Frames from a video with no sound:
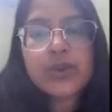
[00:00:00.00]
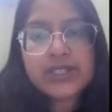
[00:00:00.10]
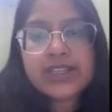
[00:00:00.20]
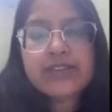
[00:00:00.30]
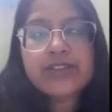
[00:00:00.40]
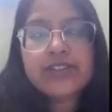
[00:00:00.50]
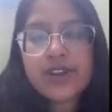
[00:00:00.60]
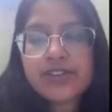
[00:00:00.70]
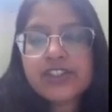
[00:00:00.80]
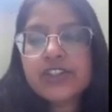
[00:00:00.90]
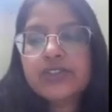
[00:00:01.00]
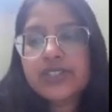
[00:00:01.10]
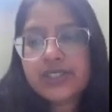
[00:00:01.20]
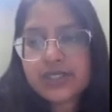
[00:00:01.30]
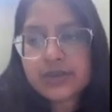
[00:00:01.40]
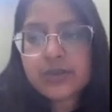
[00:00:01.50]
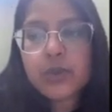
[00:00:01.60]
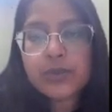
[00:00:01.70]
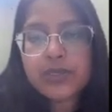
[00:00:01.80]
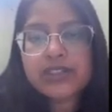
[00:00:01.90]
noise level, traffic generated, and
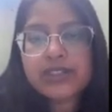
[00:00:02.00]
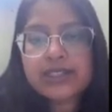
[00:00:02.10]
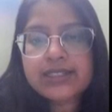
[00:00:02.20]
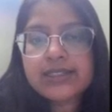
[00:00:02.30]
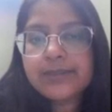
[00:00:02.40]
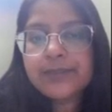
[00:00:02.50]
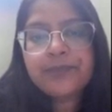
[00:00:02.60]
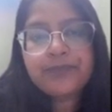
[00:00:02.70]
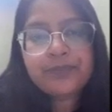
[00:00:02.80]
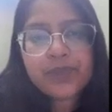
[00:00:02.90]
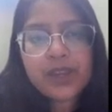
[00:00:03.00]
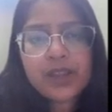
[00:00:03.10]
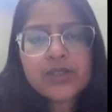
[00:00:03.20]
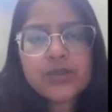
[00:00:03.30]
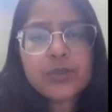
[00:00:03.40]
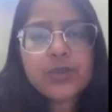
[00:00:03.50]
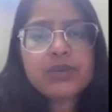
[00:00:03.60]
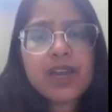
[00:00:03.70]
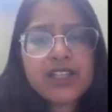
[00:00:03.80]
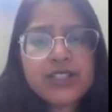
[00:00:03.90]
employment created. So
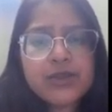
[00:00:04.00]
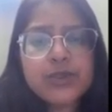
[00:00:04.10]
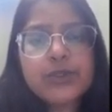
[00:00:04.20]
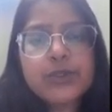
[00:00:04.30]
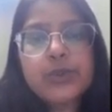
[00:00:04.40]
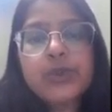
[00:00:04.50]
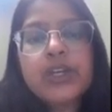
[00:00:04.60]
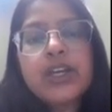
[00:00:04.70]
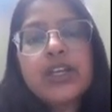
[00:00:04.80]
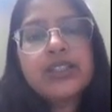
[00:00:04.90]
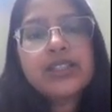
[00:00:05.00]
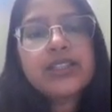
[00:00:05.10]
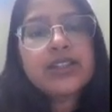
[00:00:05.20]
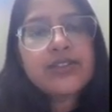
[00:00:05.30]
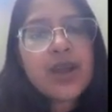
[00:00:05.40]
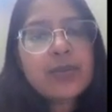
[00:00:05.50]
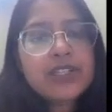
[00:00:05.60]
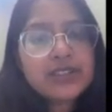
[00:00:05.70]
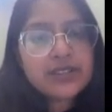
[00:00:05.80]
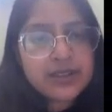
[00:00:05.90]
P matches with 2. Then
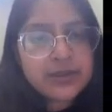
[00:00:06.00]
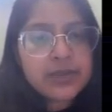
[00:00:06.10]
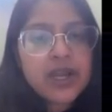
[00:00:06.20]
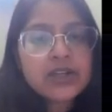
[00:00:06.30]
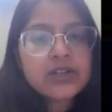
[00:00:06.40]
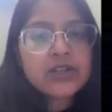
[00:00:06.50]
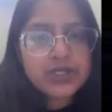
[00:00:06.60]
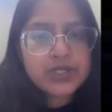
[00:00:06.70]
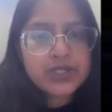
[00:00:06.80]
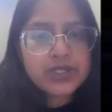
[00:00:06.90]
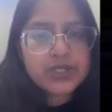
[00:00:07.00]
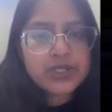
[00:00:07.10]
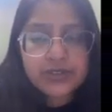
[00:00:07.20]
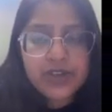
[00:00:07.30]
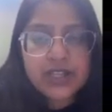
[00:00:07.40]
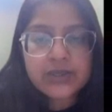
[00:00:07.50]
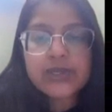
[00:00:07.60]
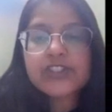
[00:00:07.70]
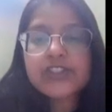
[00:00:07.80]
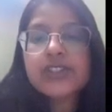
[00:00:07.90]
environmental impact auditing or
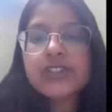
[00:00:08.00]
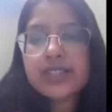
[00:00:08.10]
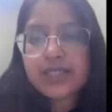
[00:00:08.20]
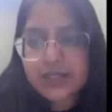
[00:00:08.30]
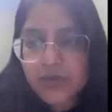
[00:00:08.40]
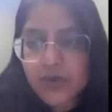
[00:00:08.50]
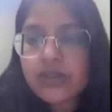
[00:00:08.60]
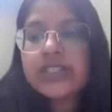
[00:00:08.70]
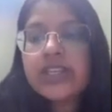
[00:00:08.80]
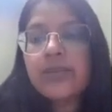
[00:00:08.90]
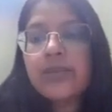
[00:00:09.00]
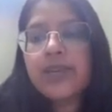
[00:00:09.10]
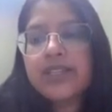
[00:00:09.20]
evaluation involves